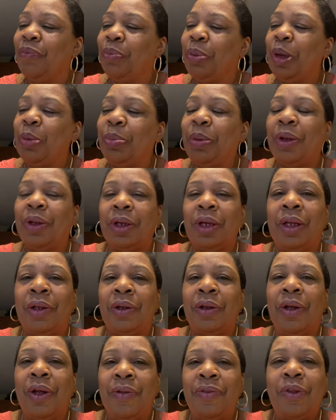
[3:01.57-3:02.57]
people
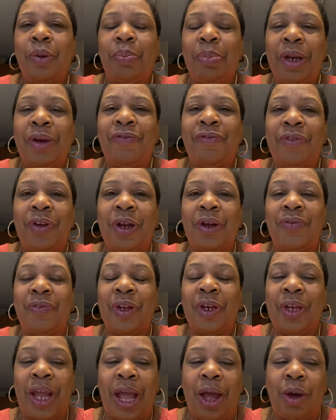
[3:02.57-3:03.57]
the benefit of the
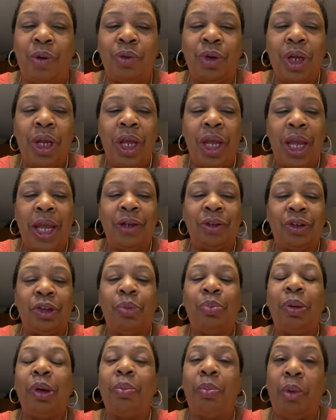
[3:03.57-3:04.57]
doubt and to
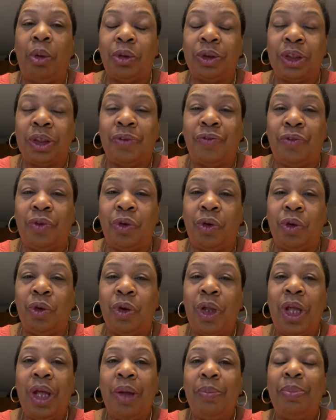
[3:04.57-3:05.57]
be merciful,
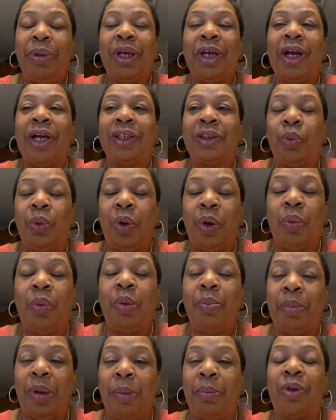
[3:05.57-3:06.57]
because we'll
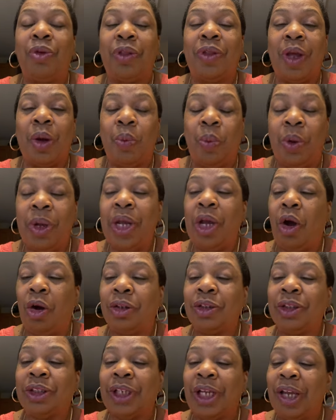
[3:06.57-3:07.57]
remember that we
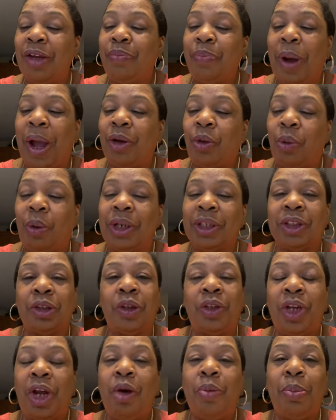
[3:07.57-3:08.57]
are saved by grace.
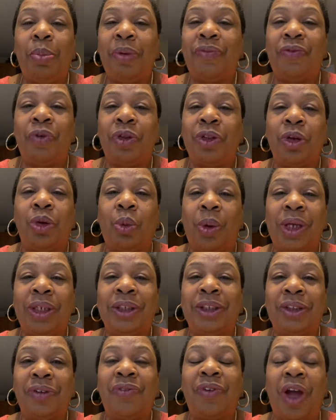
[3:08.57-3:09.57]
There but for the
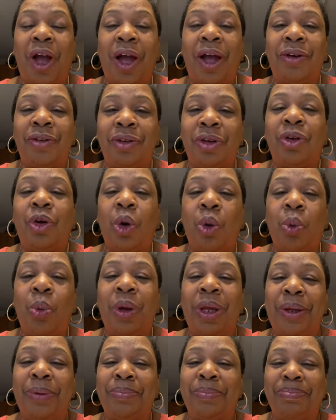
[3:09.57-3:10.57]
grace of God go
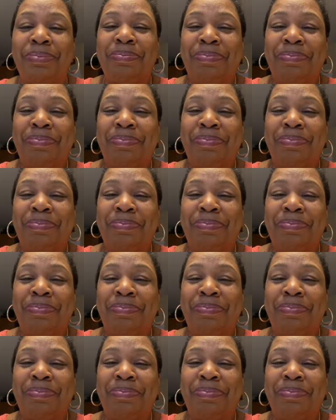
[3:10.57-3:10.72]
we.